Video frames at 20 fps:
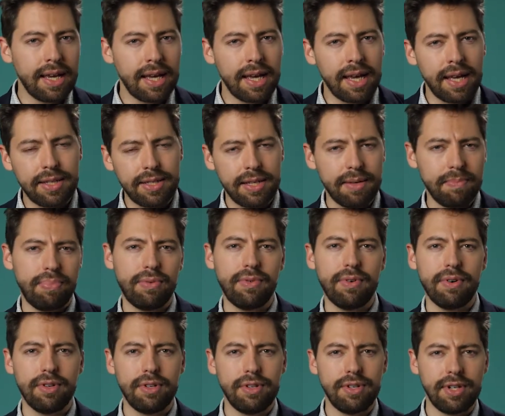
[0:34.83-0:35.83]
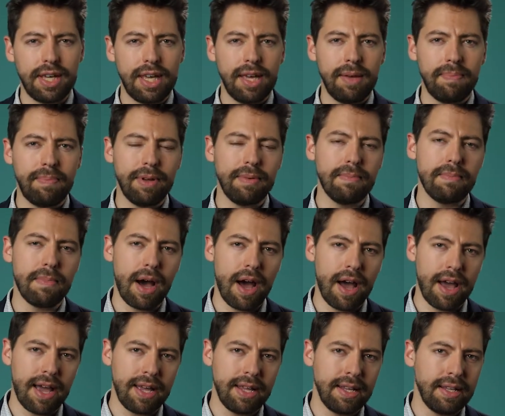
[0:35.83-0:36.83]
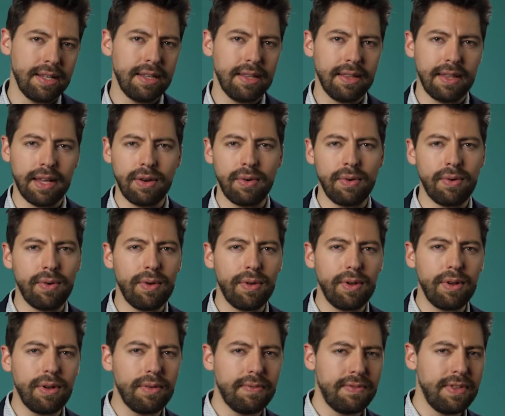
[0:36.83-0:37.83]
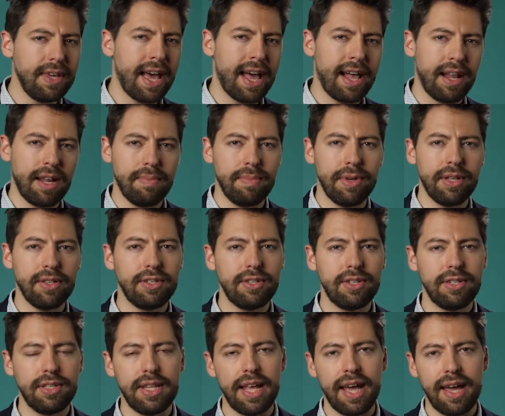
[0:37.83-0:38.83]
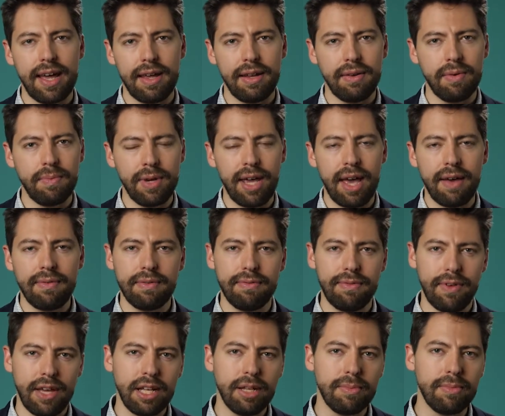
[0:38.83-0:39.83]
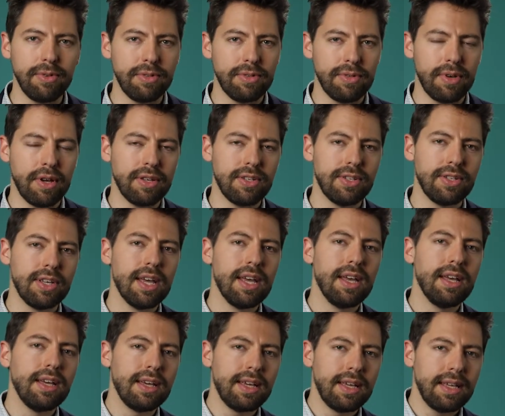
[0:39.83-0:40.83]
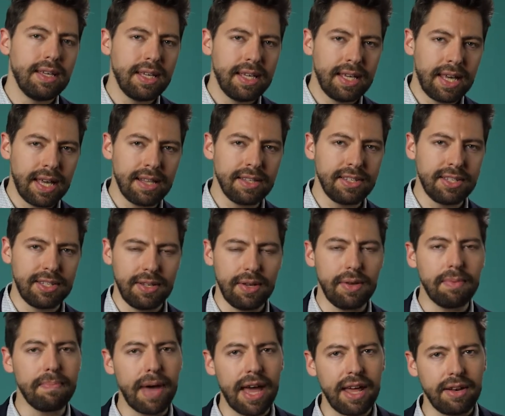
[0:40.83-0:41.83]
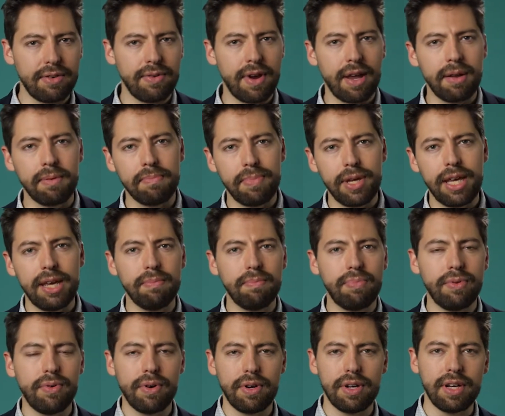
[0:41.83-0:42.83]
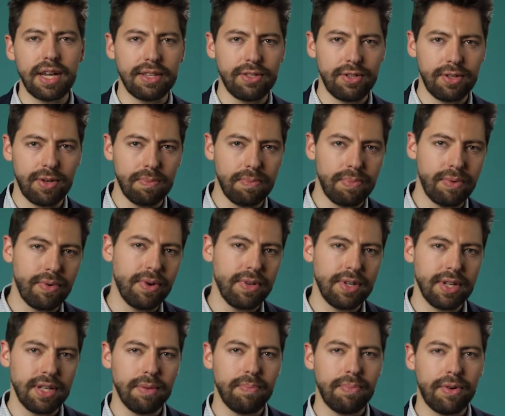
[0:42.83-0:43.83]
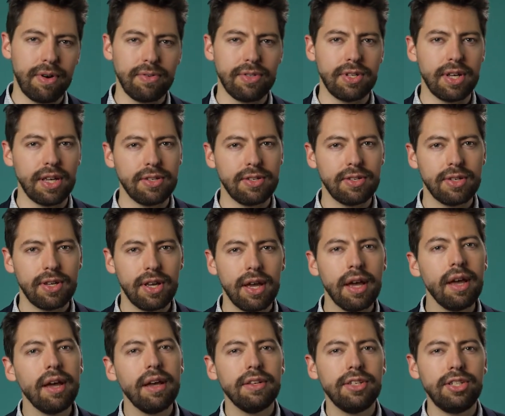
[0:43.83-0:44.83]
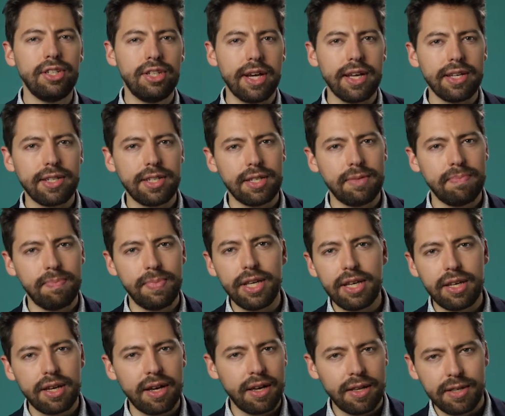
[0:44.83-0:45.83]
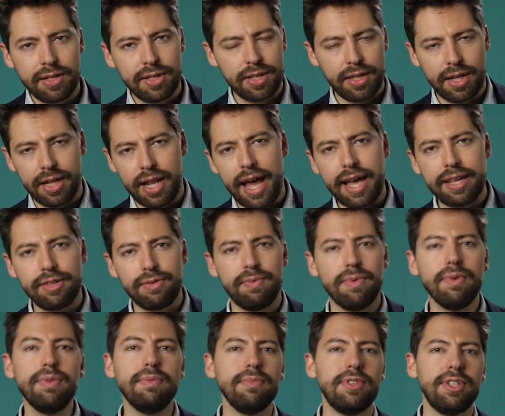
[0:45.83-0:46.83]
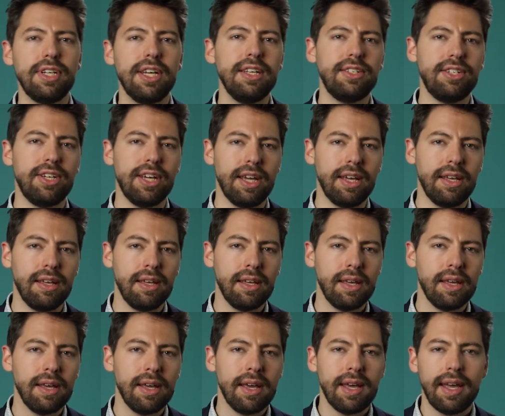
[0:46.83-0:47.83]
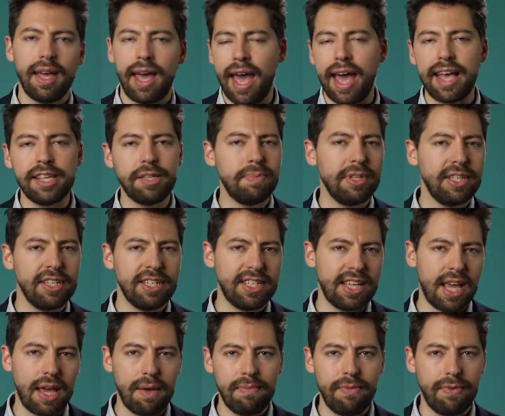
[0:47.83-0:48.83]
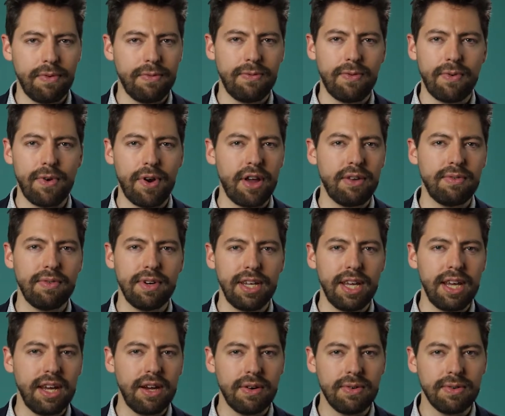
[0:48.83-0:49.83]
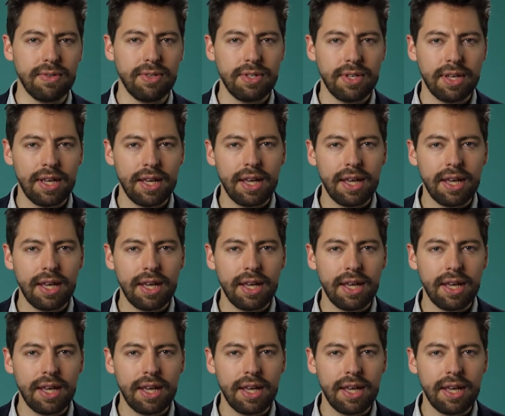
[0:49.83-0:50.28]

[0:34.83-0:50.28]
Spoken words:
it's important to keep in mind that all of the elements that we have available to us can still matter and be important at some point in the process. Just because classroom teaching has been the same for 400 years